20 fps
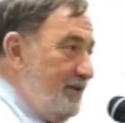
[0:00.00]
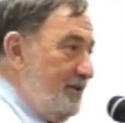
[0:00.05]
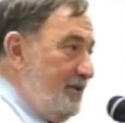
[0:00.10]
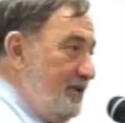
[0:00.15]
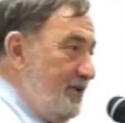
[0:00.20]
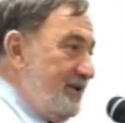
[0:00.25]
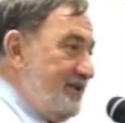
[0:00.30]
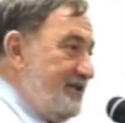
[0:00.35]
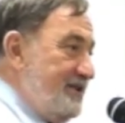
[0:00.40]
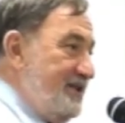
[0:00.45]

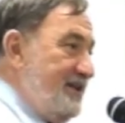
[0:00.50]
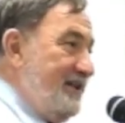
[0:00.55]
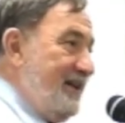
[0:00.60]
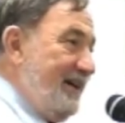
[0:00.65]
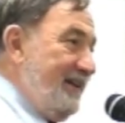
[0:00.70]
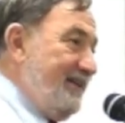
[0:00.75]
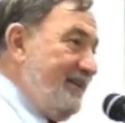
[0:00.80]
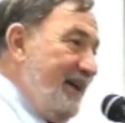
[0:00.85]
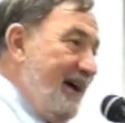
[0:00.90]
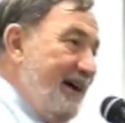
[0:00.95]
you can see
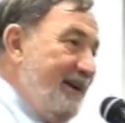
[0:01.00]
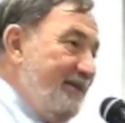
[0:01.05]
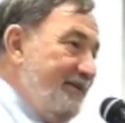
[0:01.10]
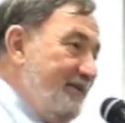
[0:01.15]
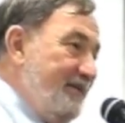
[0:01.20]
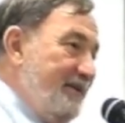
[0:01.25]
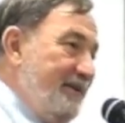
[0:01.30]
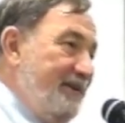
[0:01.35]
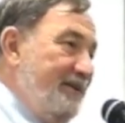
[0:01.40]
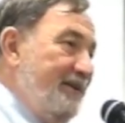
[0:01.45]
that
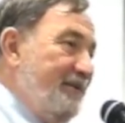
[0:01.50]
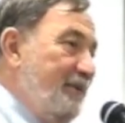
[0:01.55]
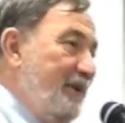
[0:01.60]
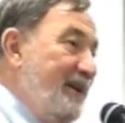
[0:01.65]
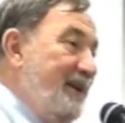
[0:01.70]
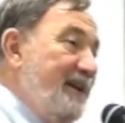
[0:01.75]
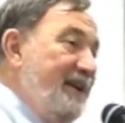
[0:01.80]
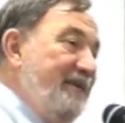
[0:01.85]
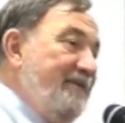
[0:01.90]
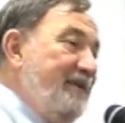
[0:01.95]
we
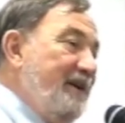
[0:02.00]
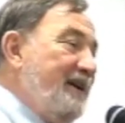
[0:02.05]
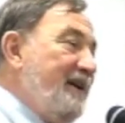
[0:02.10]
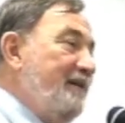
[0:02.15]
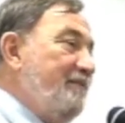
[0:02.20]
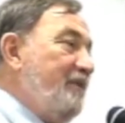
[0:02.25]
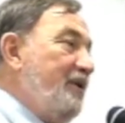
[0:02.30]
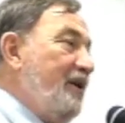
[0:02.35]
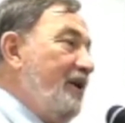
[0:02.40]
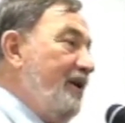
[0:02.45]
didn't even
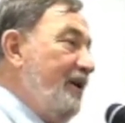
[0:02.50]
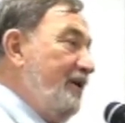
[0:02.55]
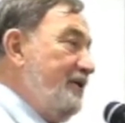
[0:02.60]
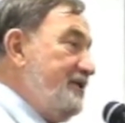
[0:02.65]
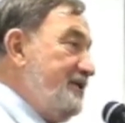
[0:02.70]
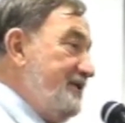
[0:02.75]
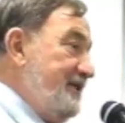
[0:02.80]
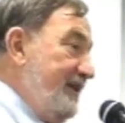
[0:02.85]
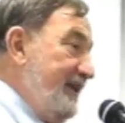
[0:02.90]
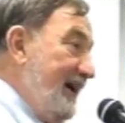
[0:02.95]
come
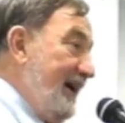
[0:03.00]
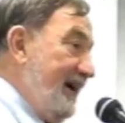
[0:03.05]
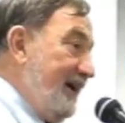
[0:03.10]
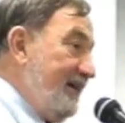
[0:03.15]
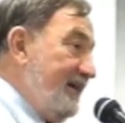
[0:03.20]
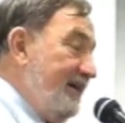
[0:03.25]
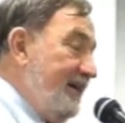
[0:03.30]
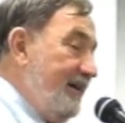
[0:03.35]
close to that.